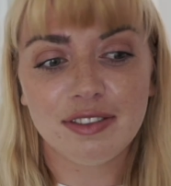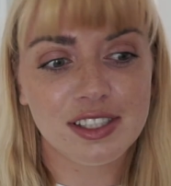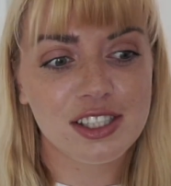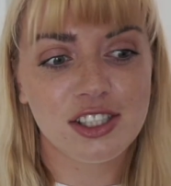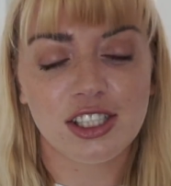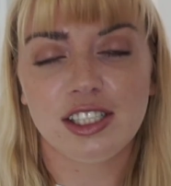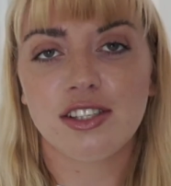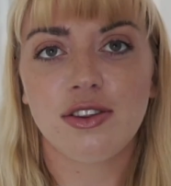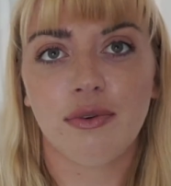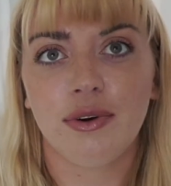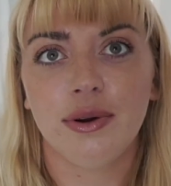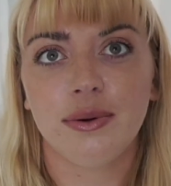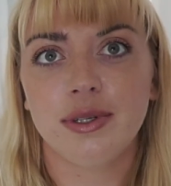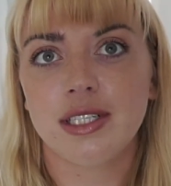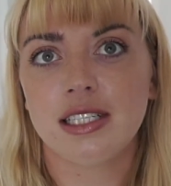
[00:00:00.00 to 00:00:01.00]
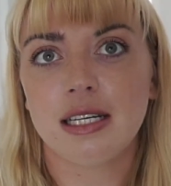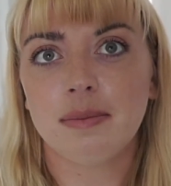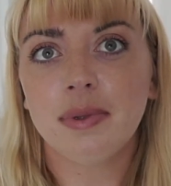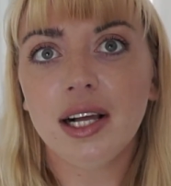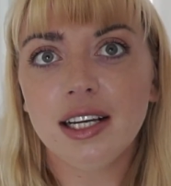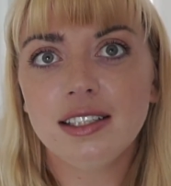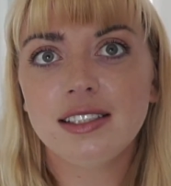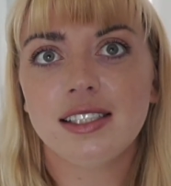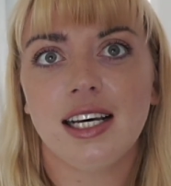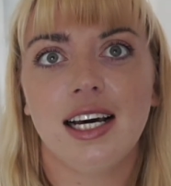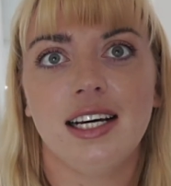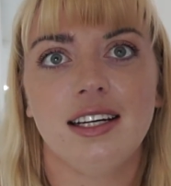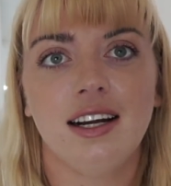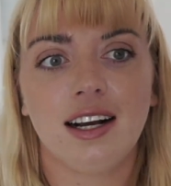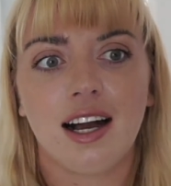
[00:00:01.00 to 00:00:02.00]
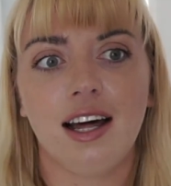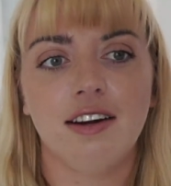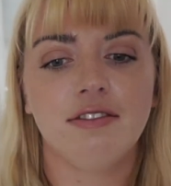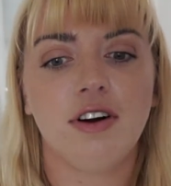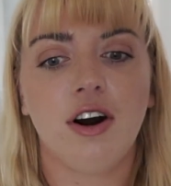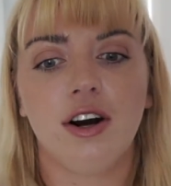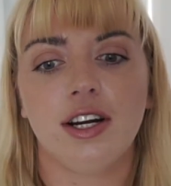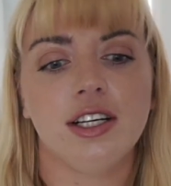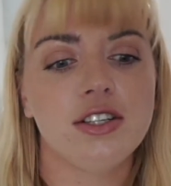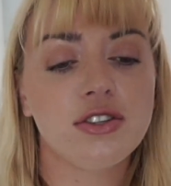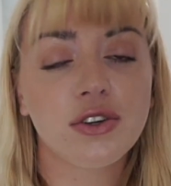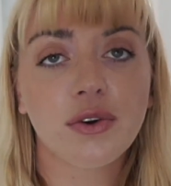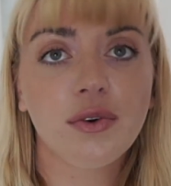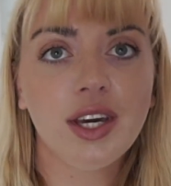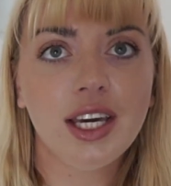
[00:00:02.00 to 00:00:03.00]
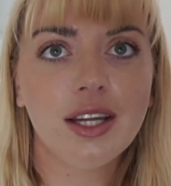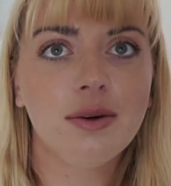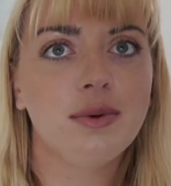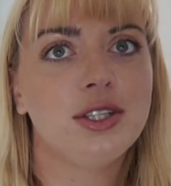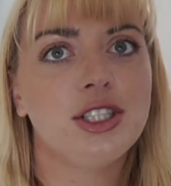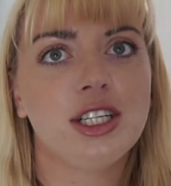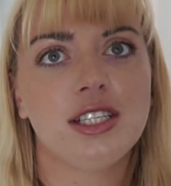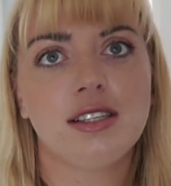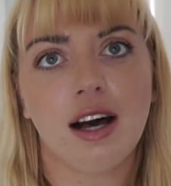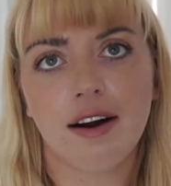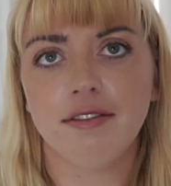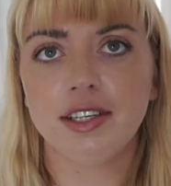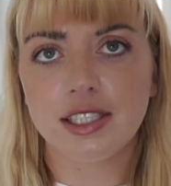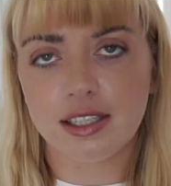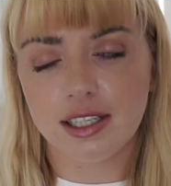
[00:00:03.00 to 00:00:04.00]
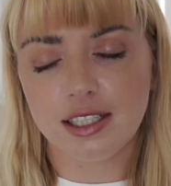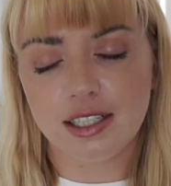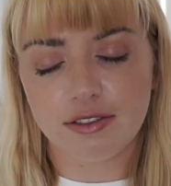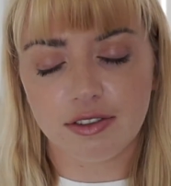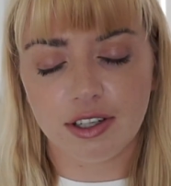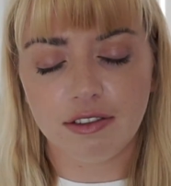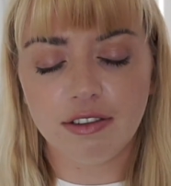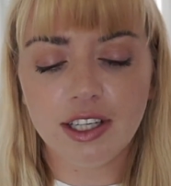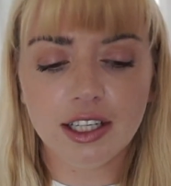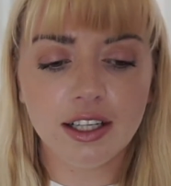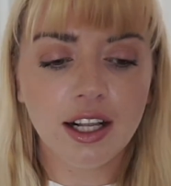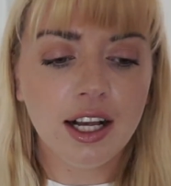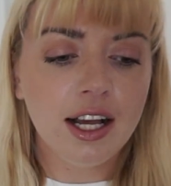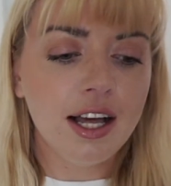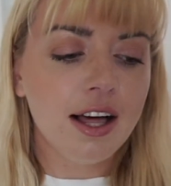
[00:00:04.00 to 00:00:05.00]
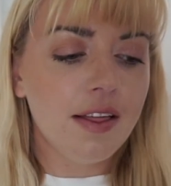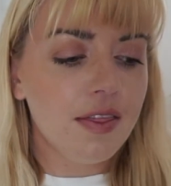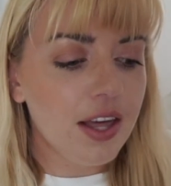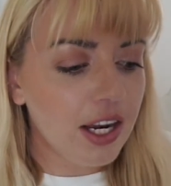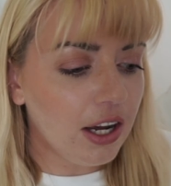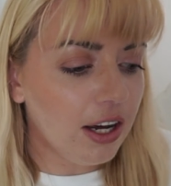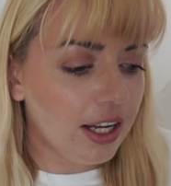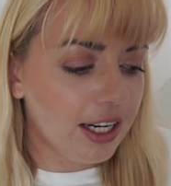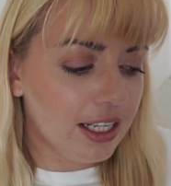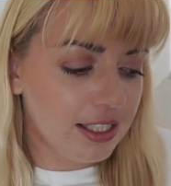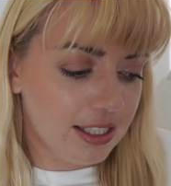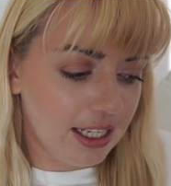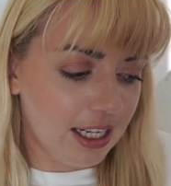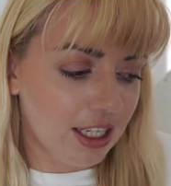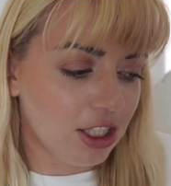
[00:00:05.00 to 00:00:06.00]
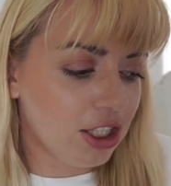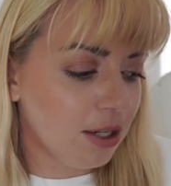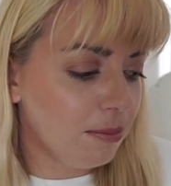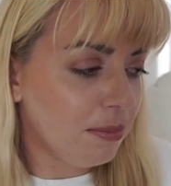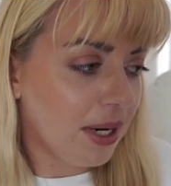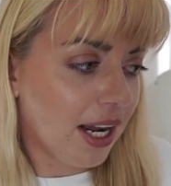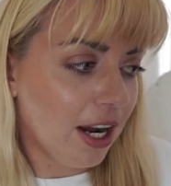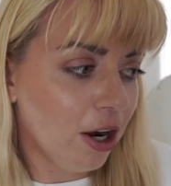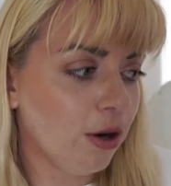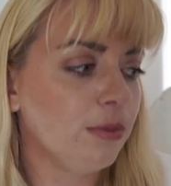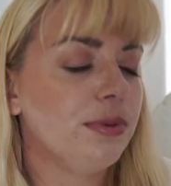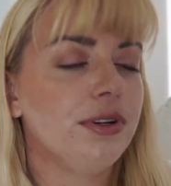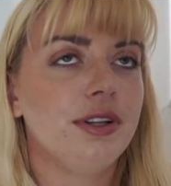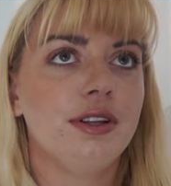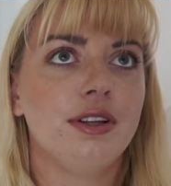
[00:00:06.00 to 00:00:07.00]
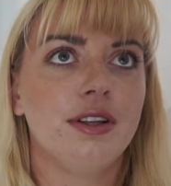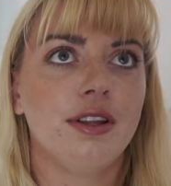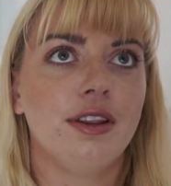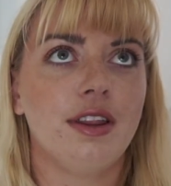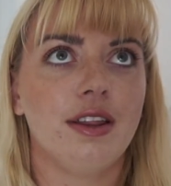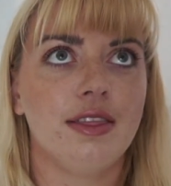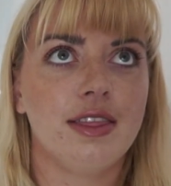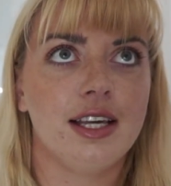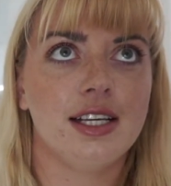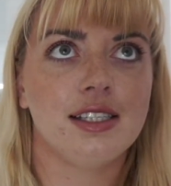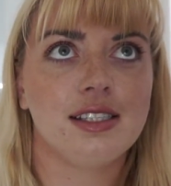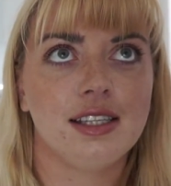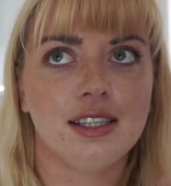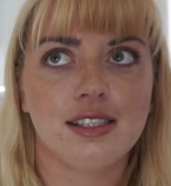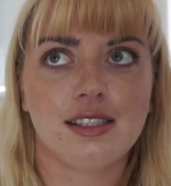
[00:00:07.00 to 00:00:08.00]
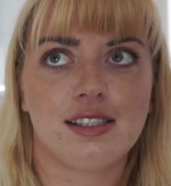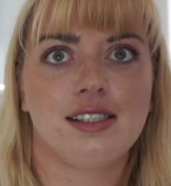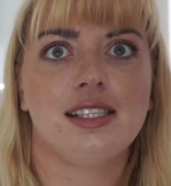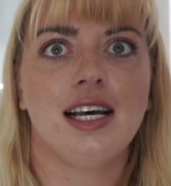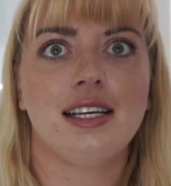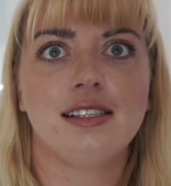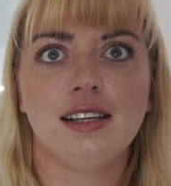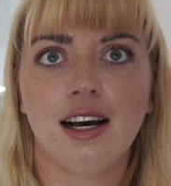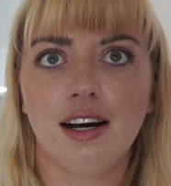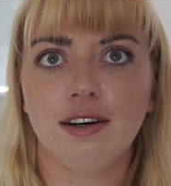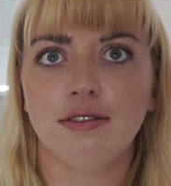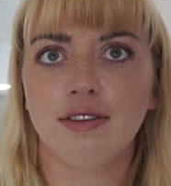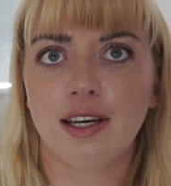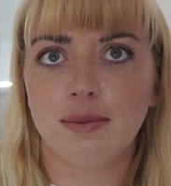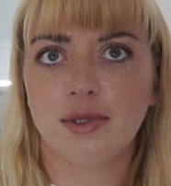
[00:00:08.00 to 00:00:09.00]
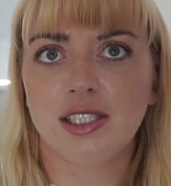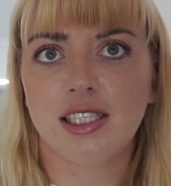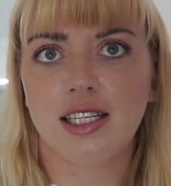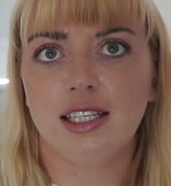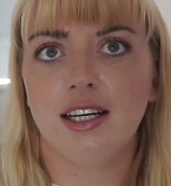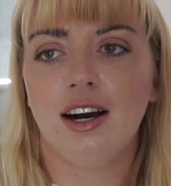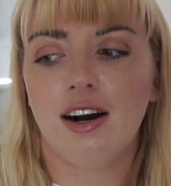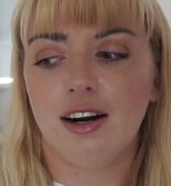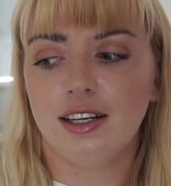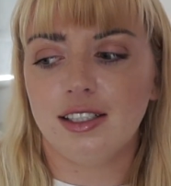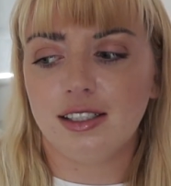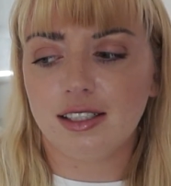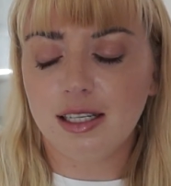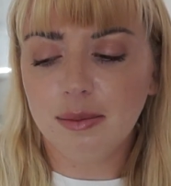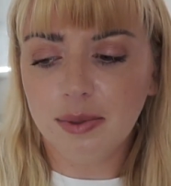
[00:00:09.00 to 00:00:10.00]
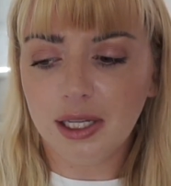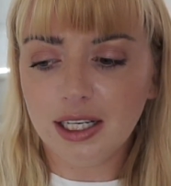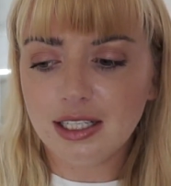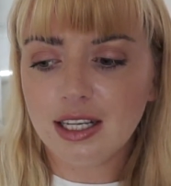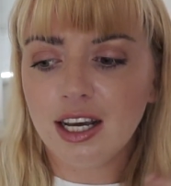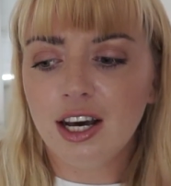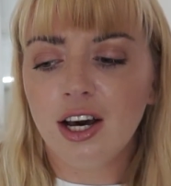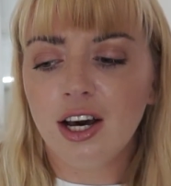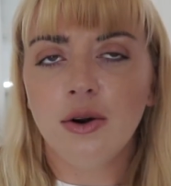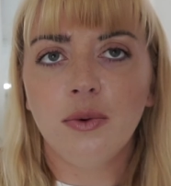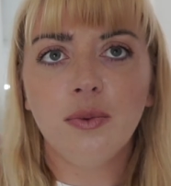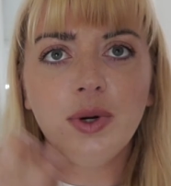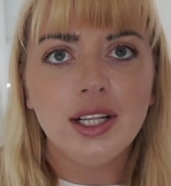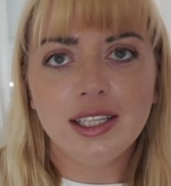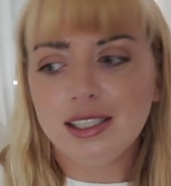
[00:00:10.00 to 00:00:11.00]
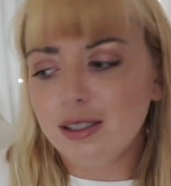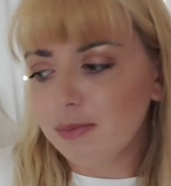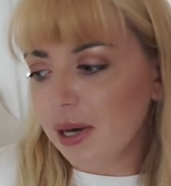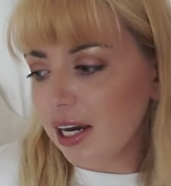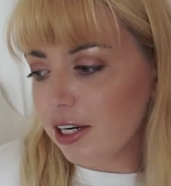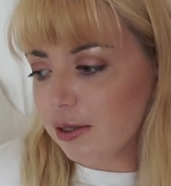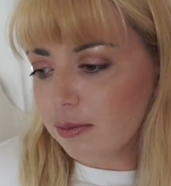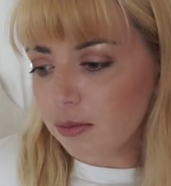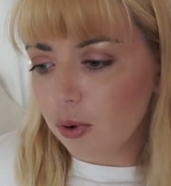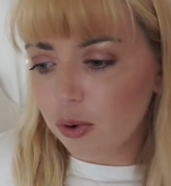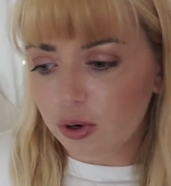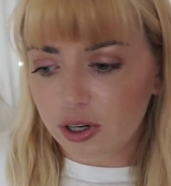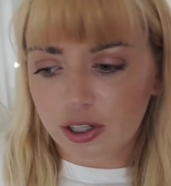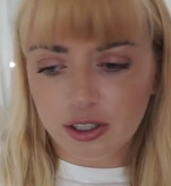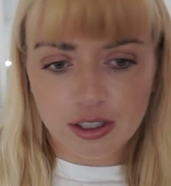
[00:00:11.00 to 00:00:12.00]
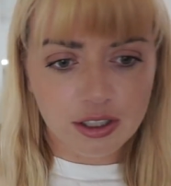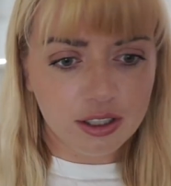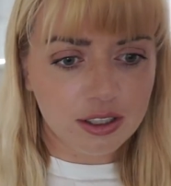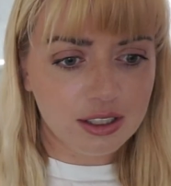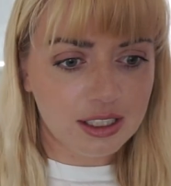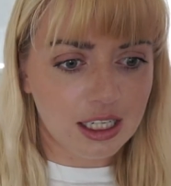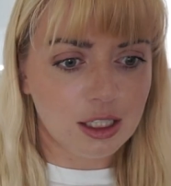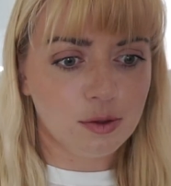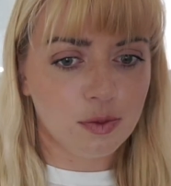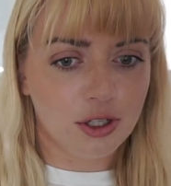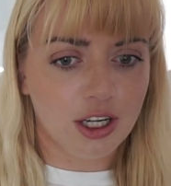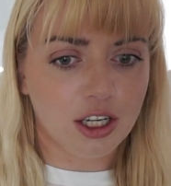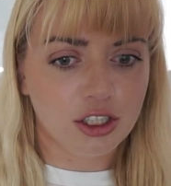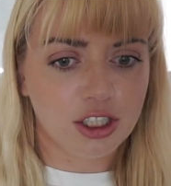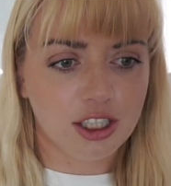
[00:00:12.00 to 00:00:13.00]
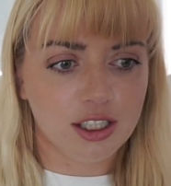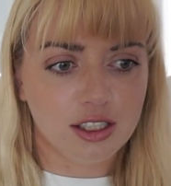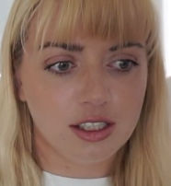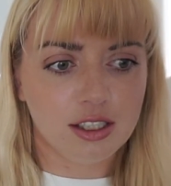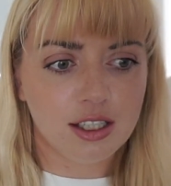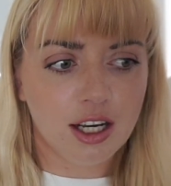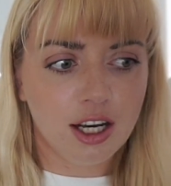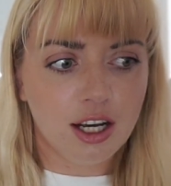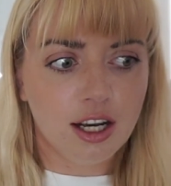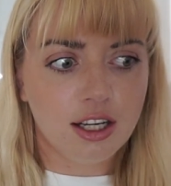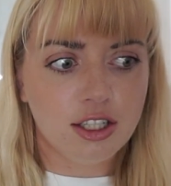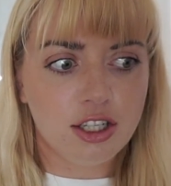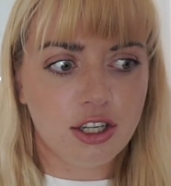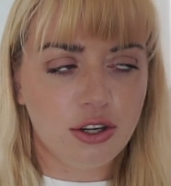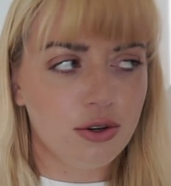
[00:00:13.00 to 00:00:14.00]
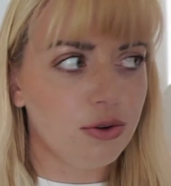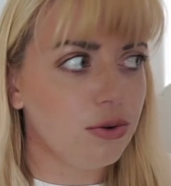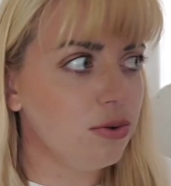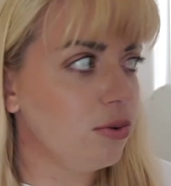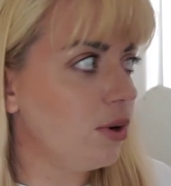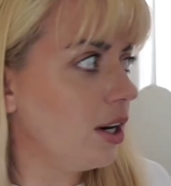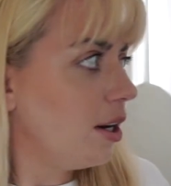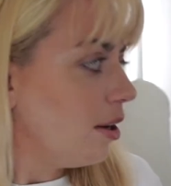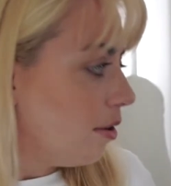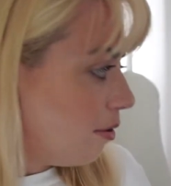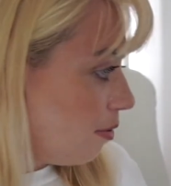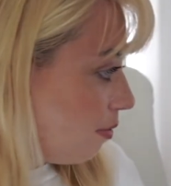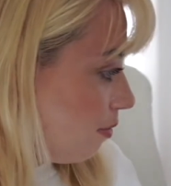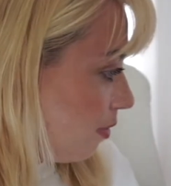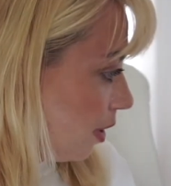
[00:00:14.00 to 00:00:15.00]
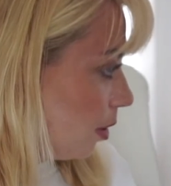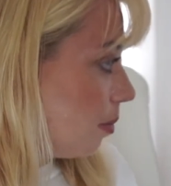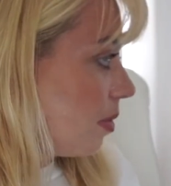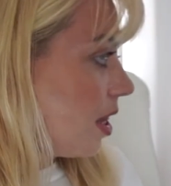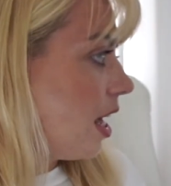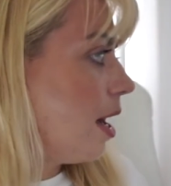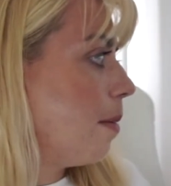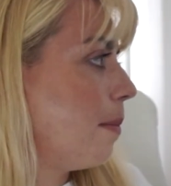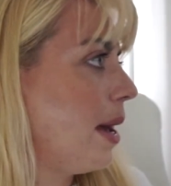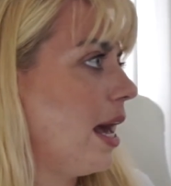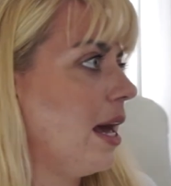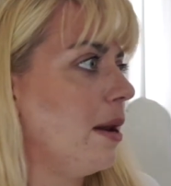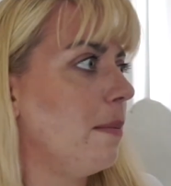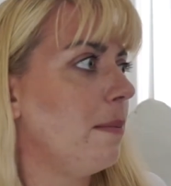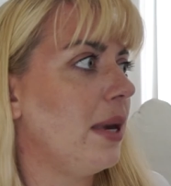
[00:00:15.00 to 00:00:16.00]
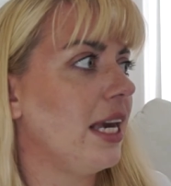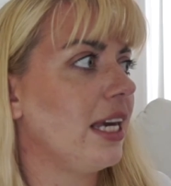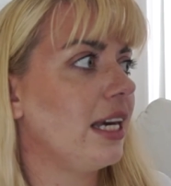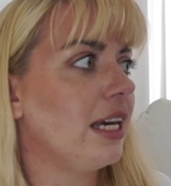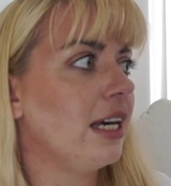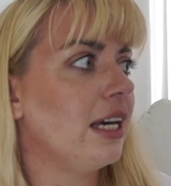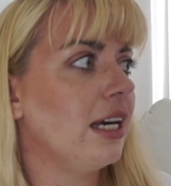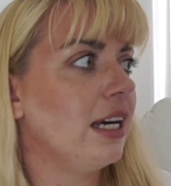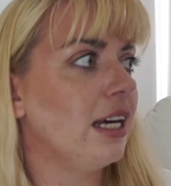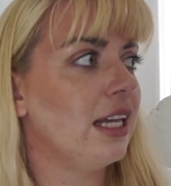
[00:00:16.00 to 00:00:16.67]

it's just through Disney Plus and kind of on a screen, which is obviously a different feel than on a stage, but I hope that this and the success of Hamilton on Disney Plus will inspire more stage productions to film them and make